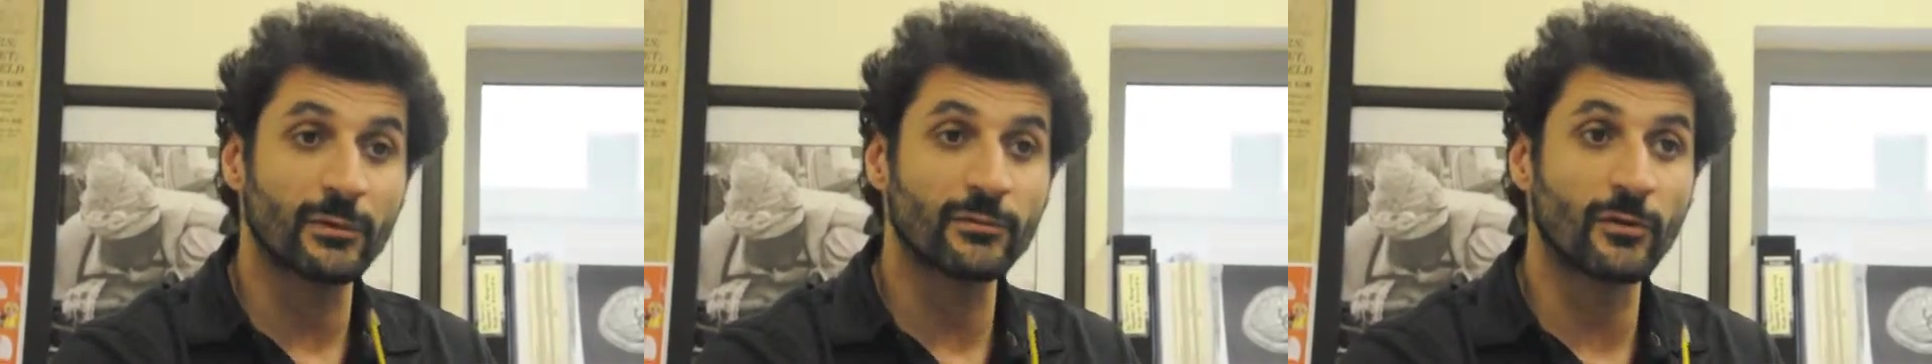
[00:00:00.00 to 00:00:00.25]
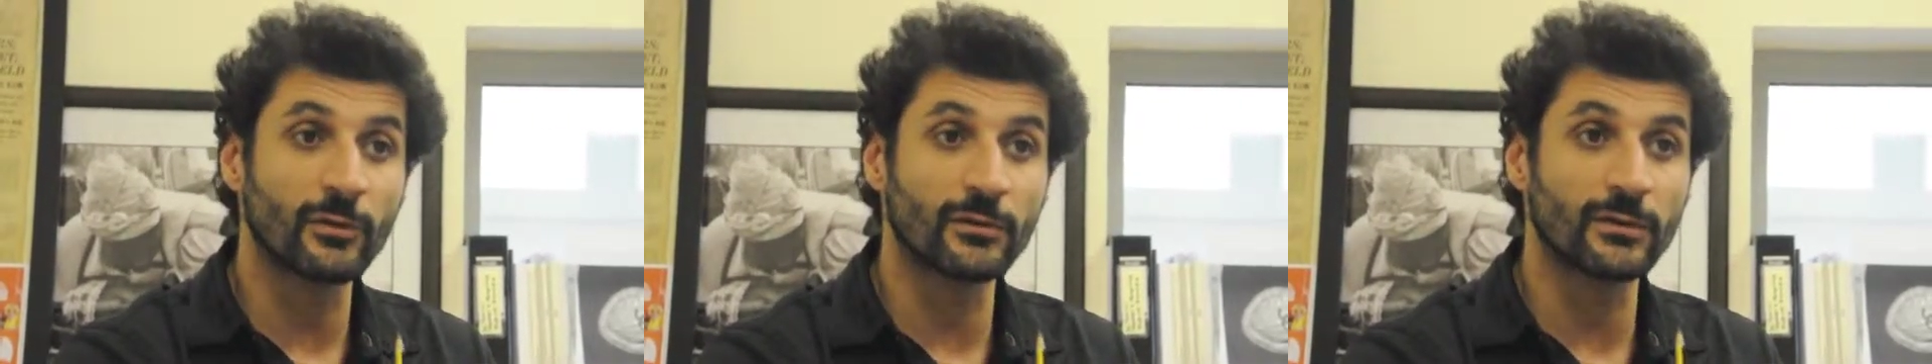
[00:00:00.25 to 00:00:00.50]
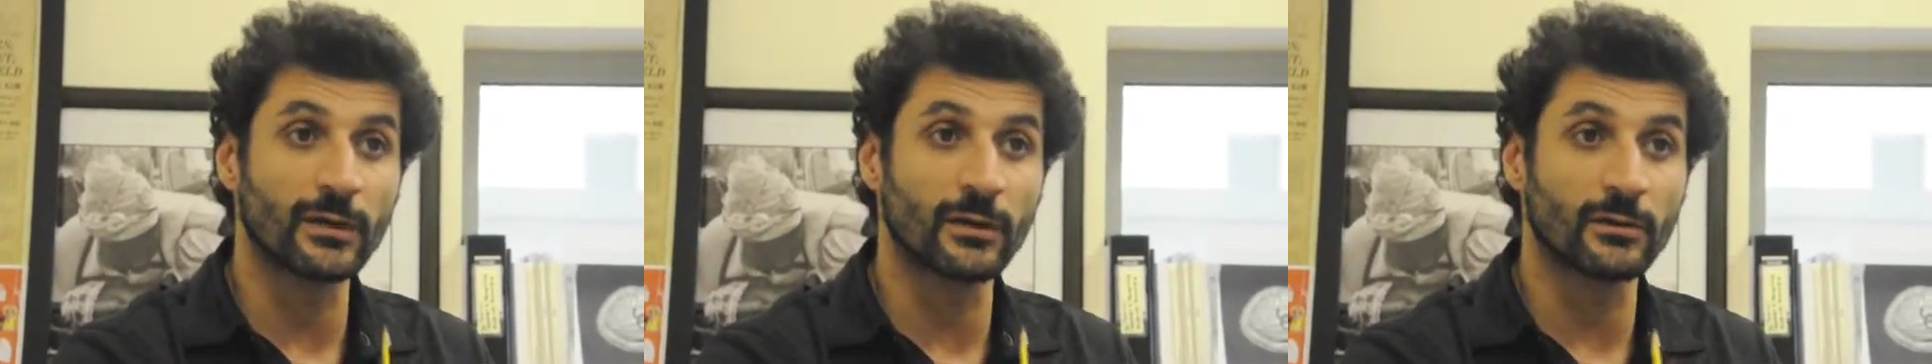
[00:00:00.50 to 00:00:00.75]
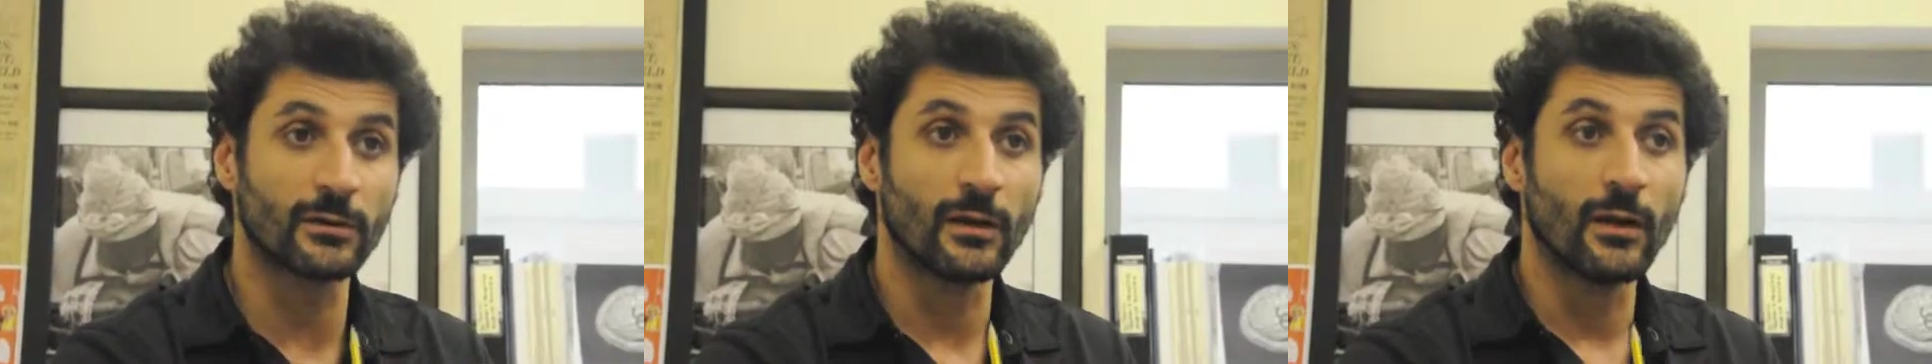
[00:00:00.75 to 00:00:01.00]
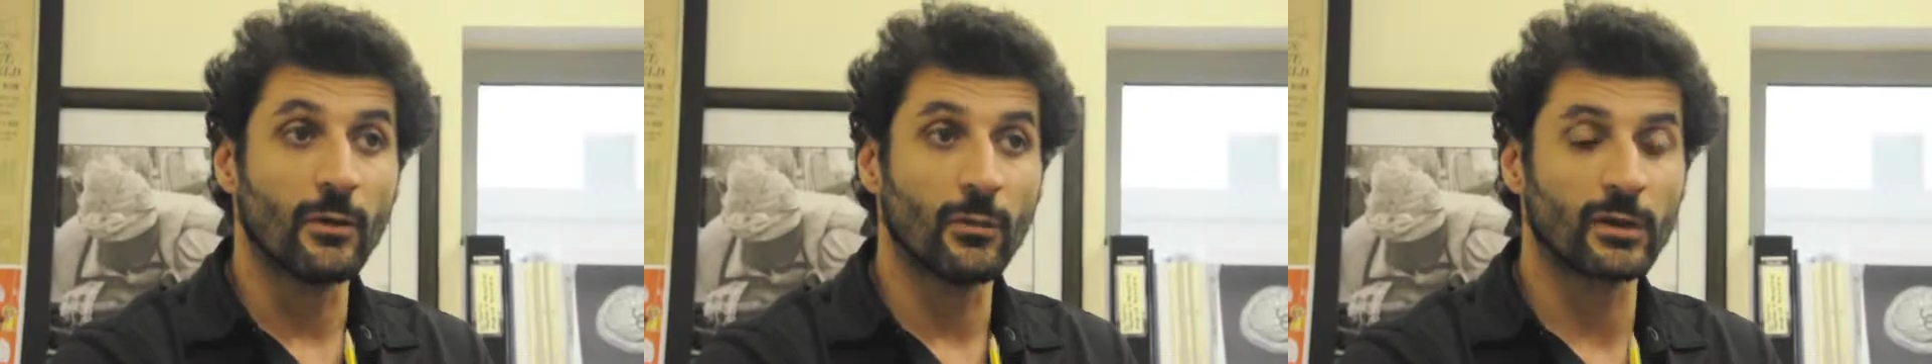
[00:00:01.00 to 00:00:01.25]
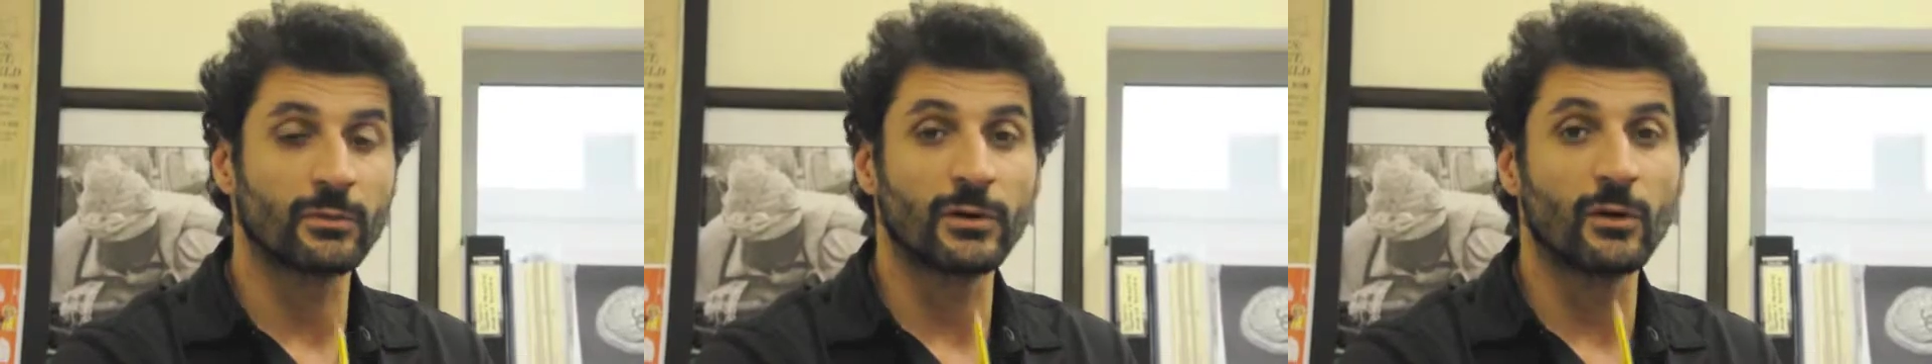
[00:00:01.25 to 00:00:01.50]
but focusing on
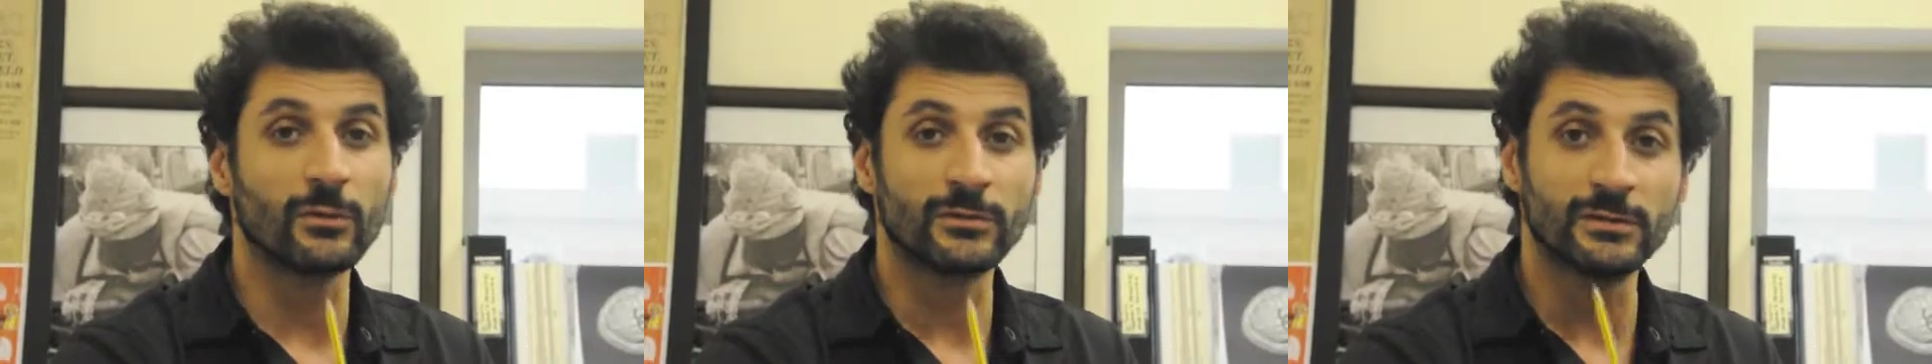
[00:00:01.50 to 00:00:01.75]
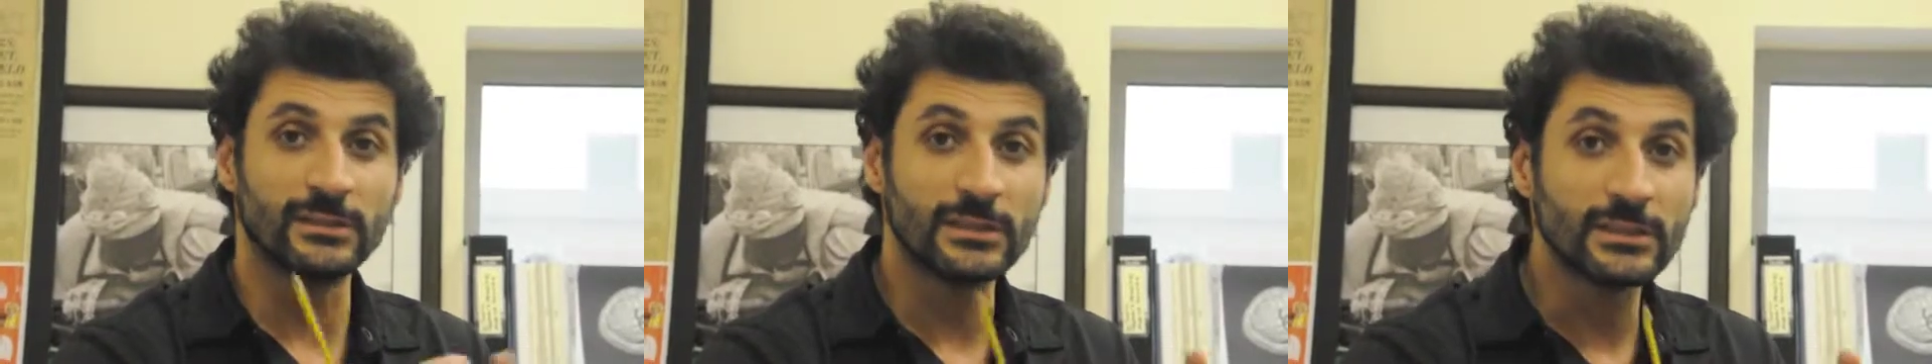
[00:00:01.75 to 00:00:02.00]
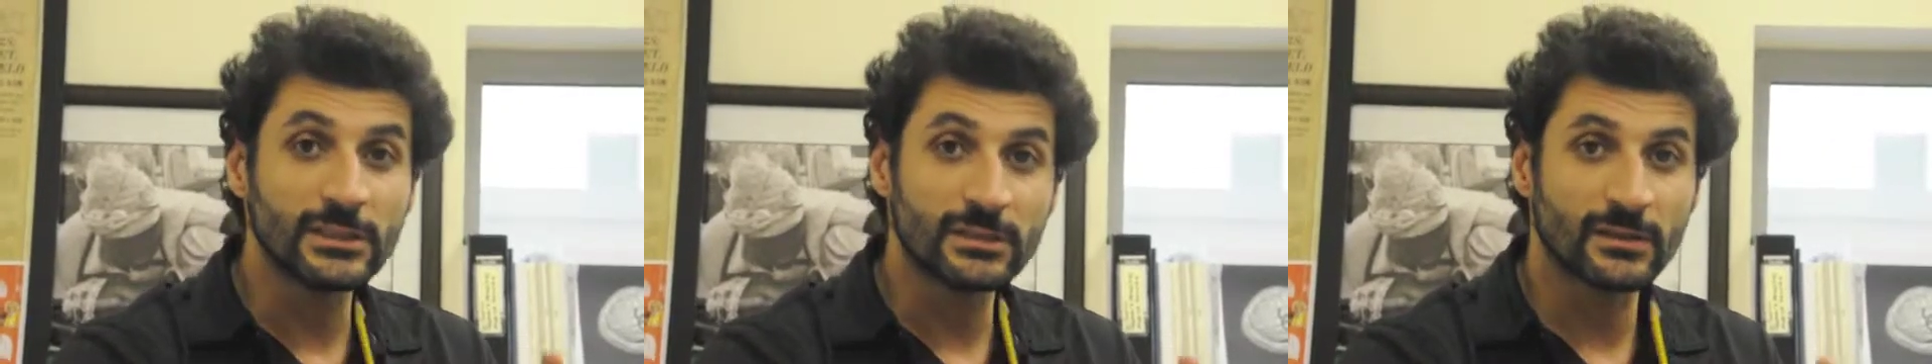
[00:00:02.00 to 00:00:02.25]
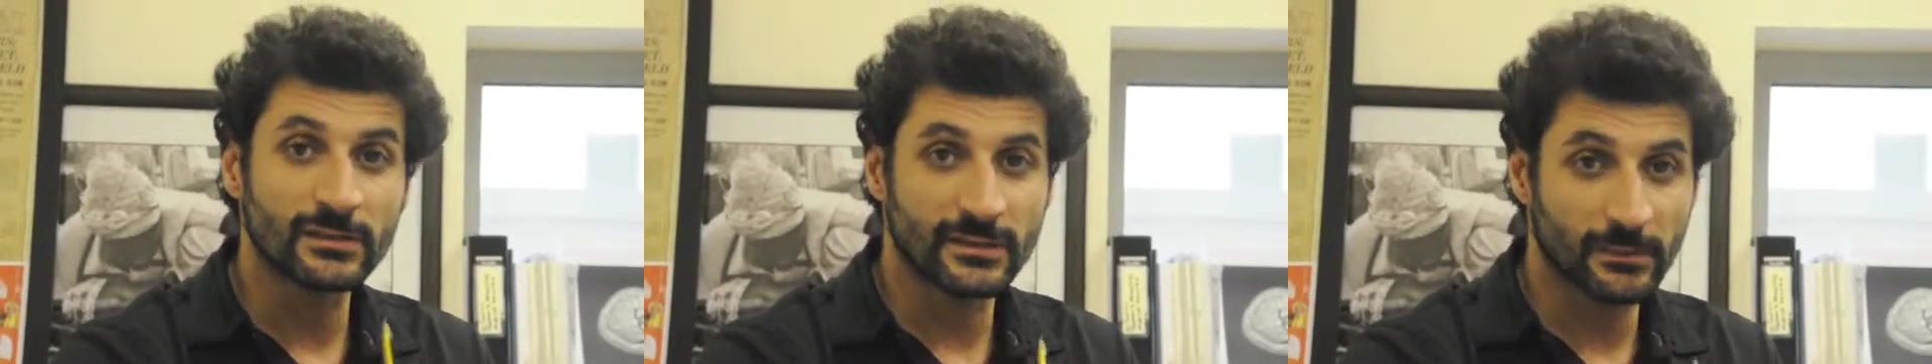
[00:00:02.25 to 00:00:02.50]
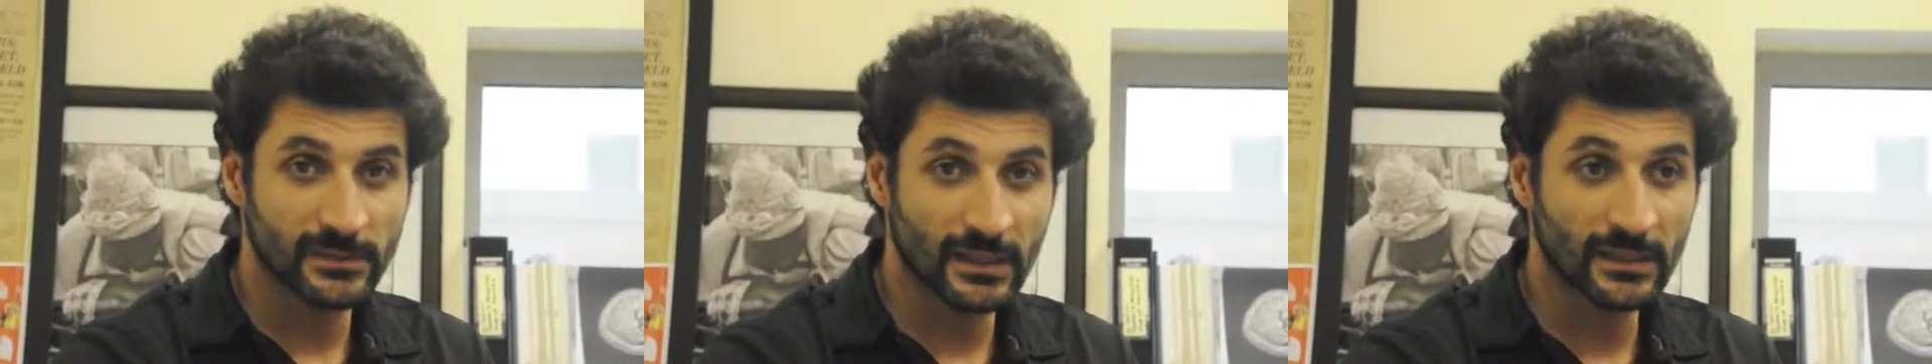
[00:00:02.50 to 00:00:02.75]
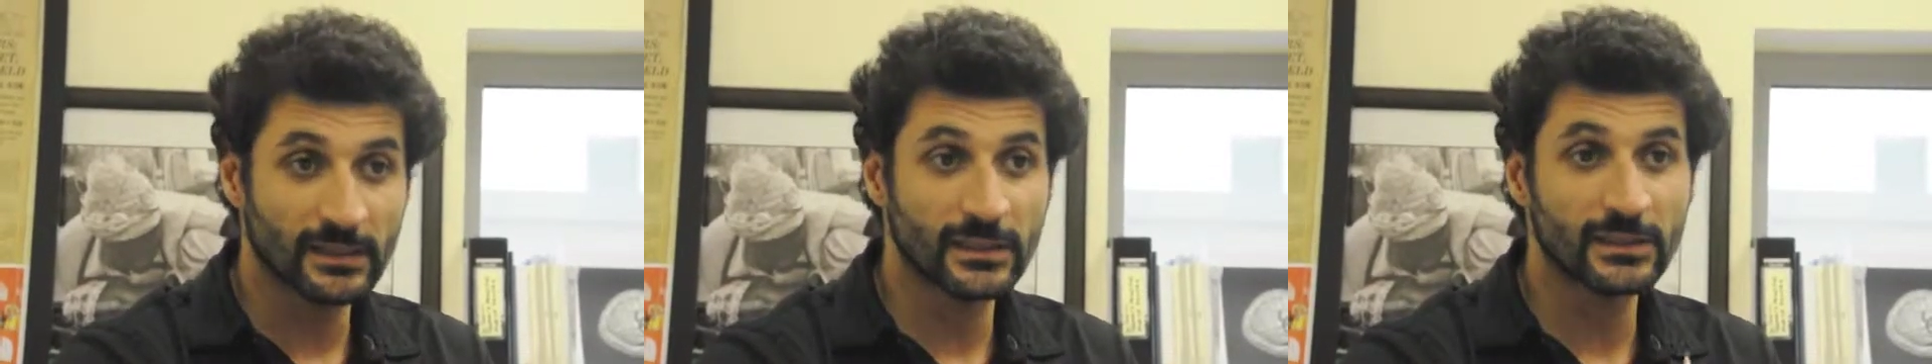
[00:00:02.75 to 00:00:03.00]
what we call the niche, the stem
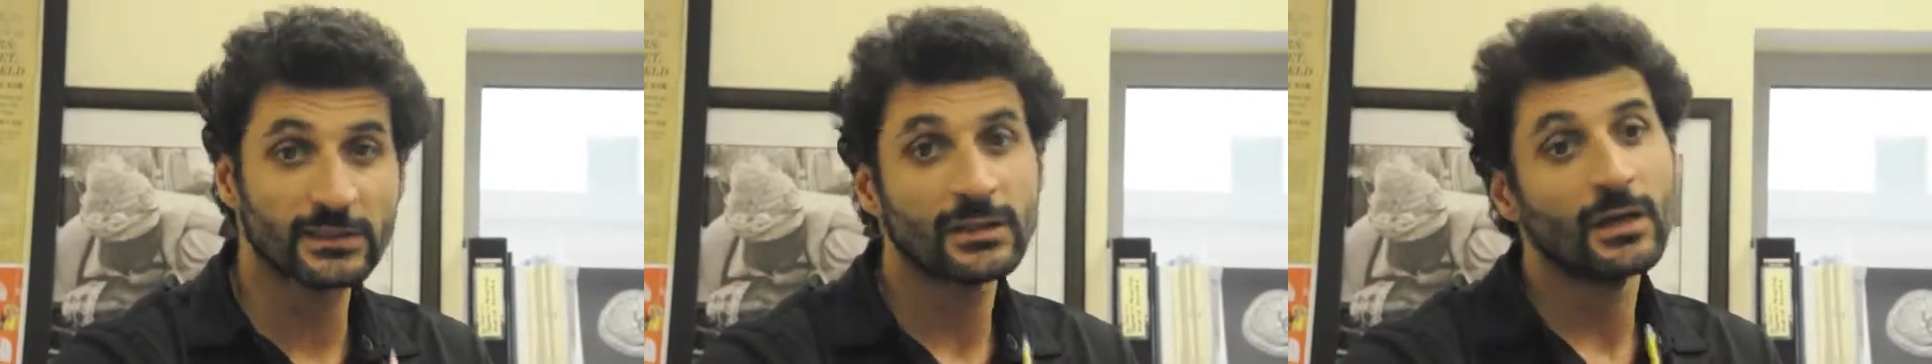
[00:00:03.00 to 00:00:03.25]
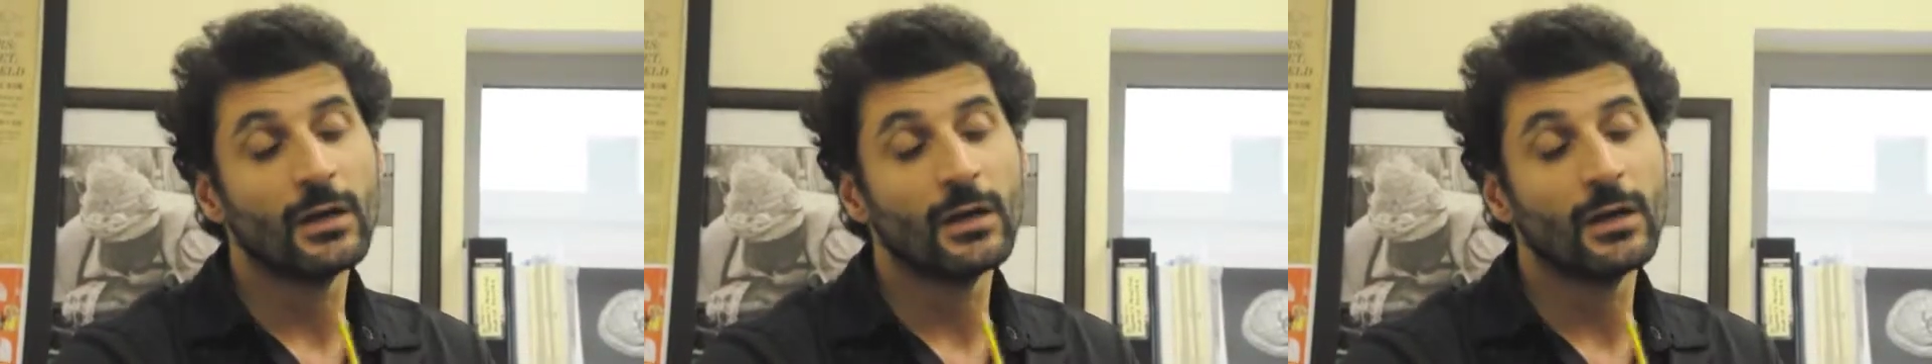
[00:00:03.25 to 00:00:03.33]
cell niche,